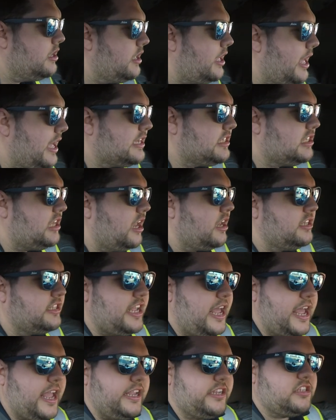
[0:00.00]
Excellent.
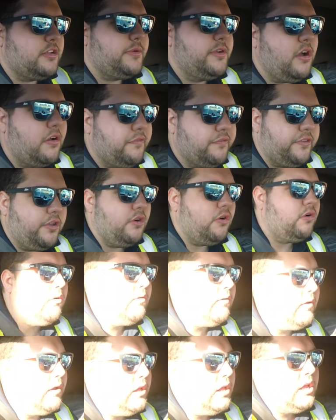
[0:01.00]
So we've got
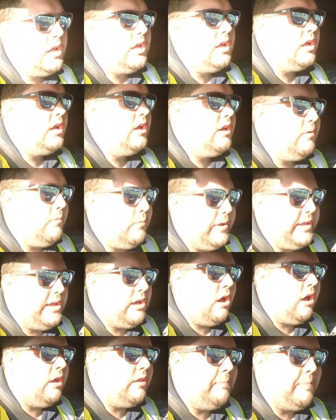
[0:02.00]
fuel, we
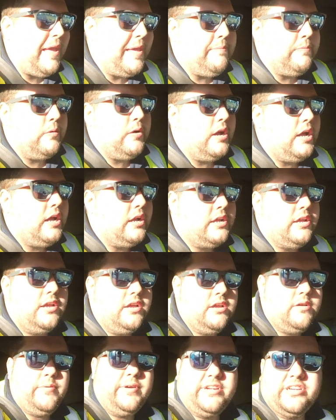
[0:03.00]
got paperwork,
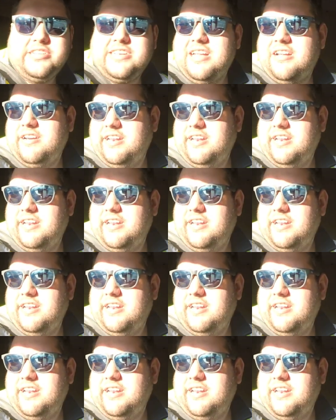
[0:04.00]
we just now